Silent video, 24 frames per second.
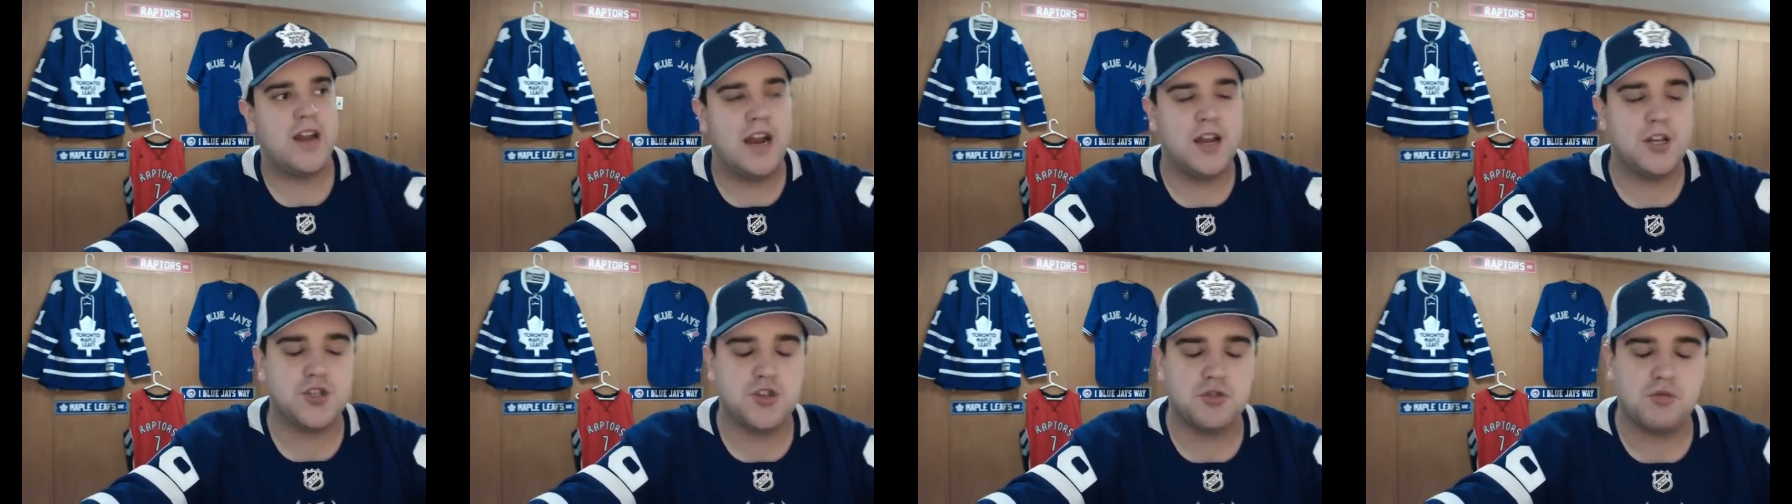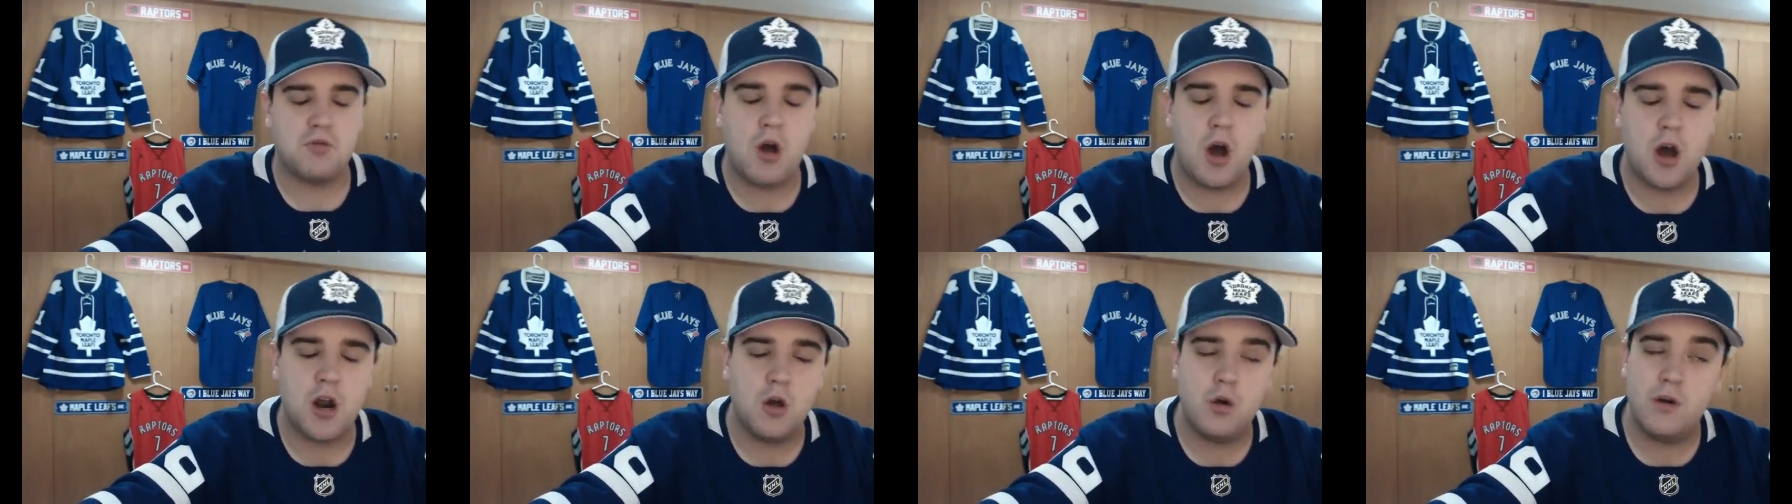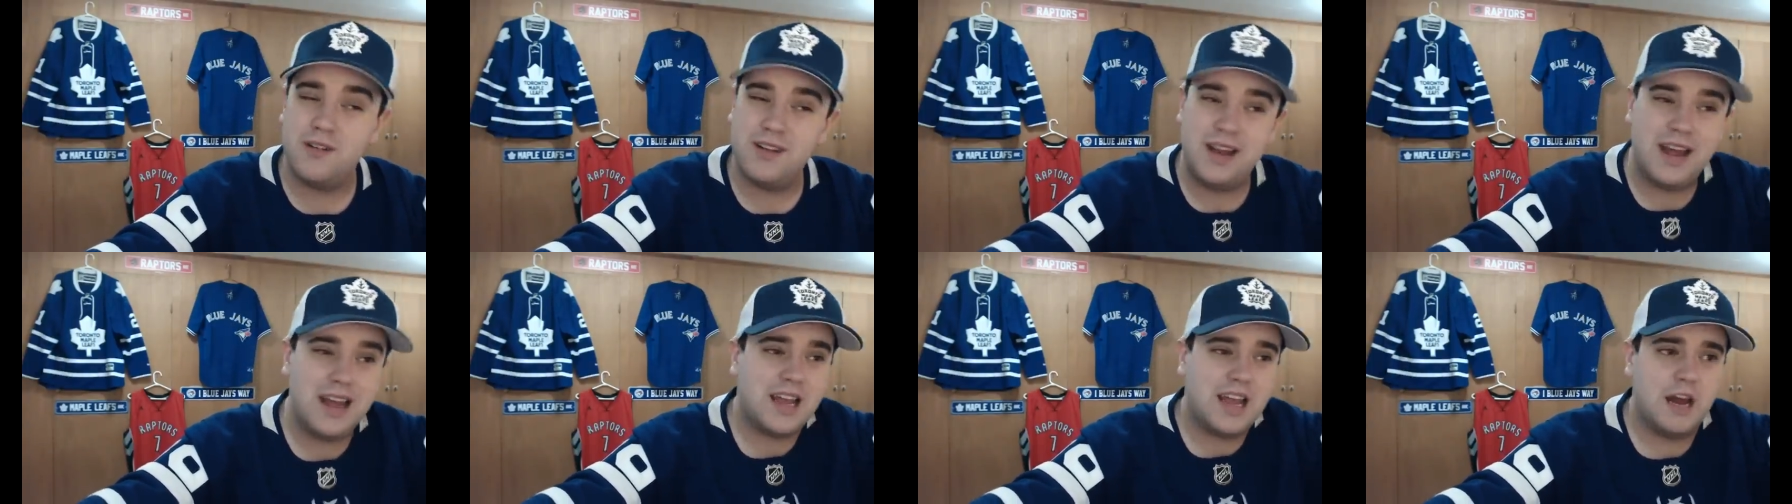out of Toronto,
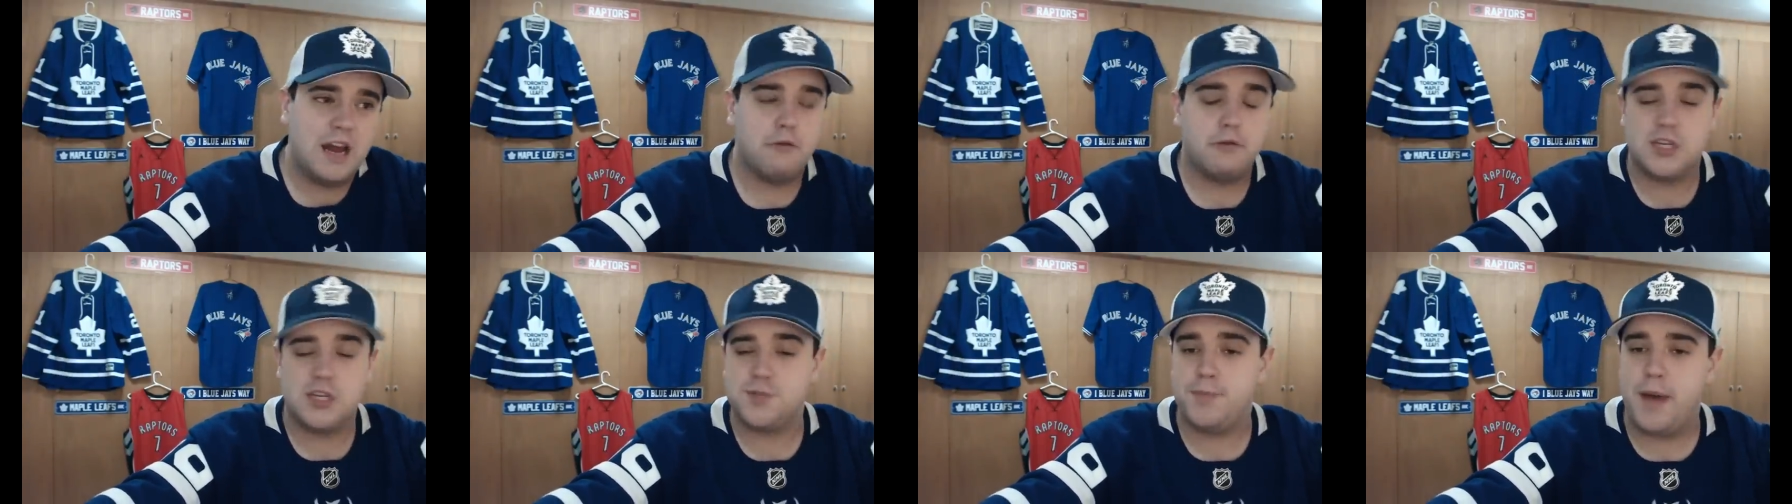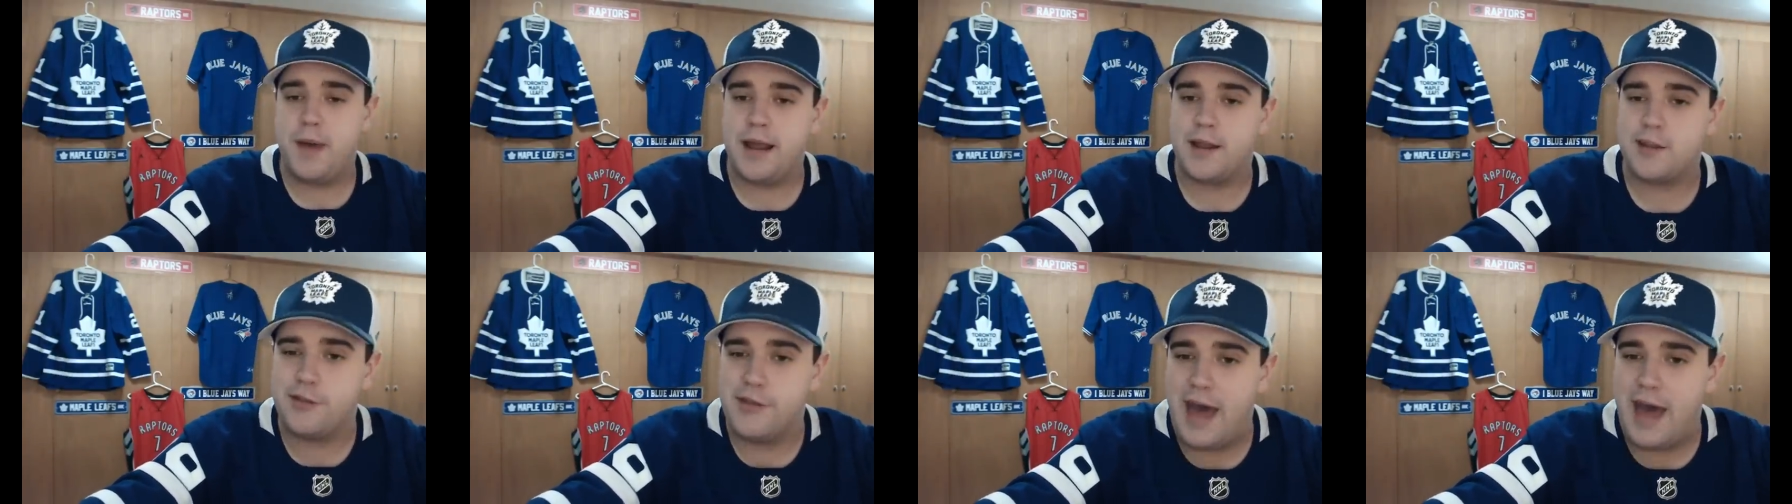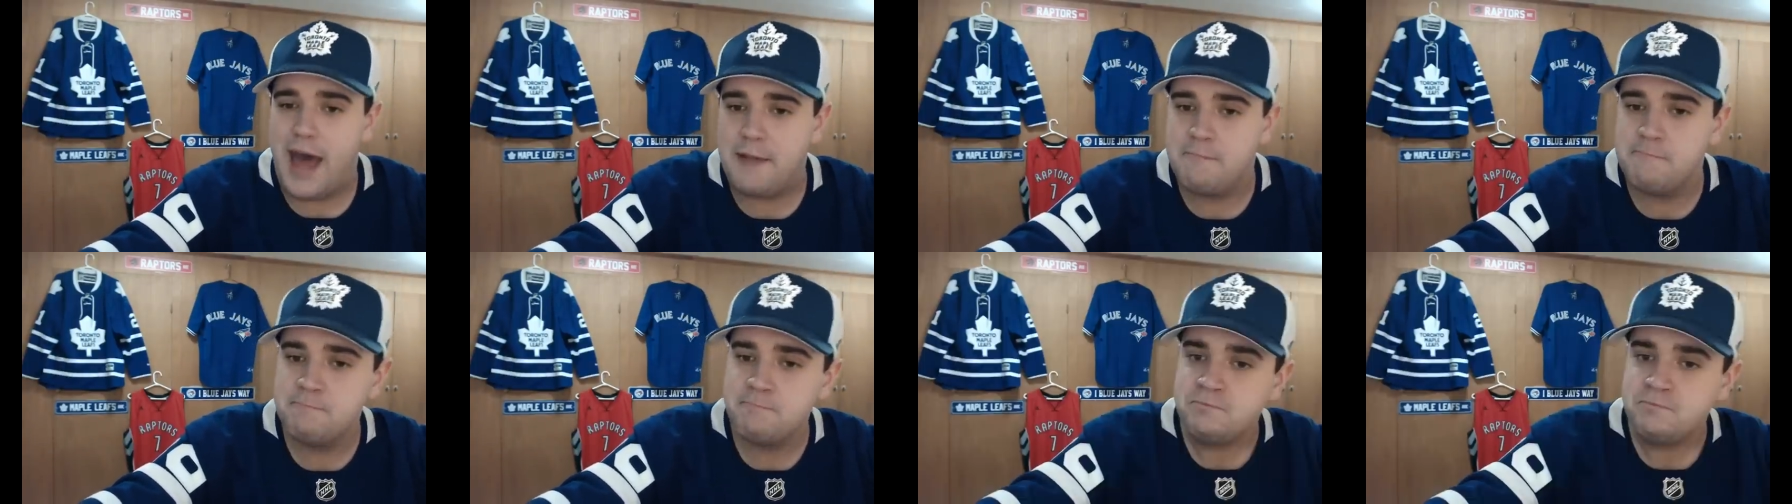and I kind of respect
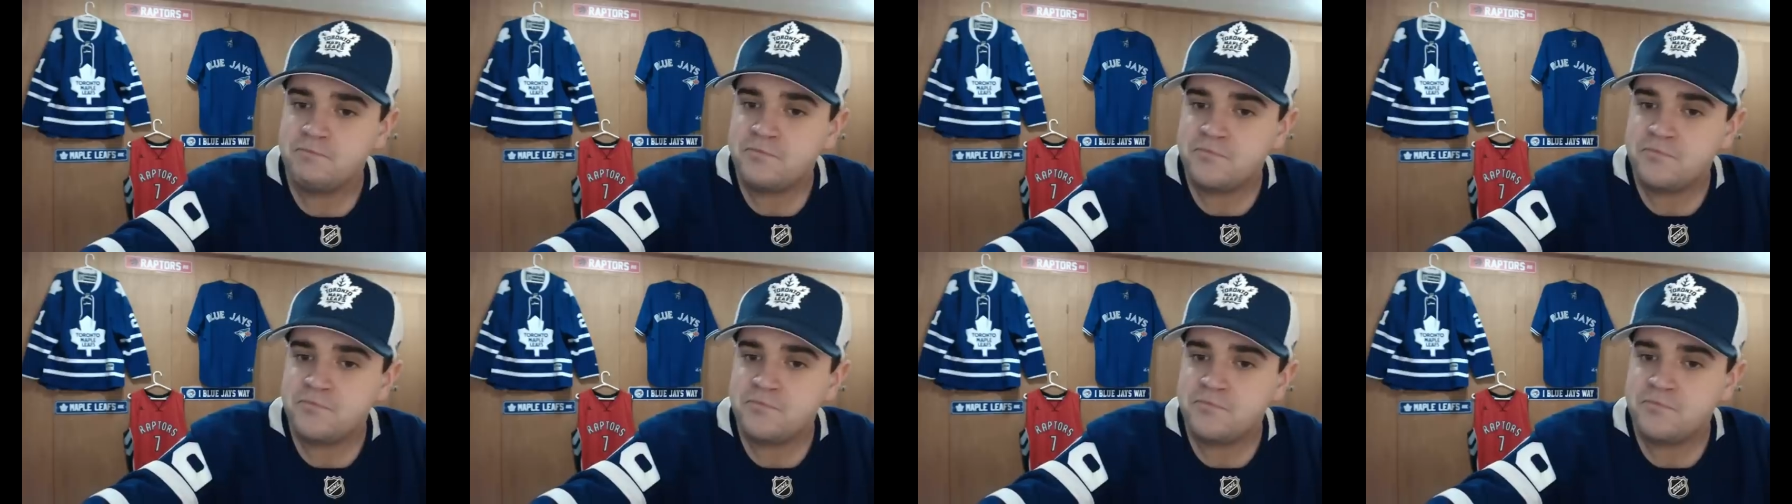that.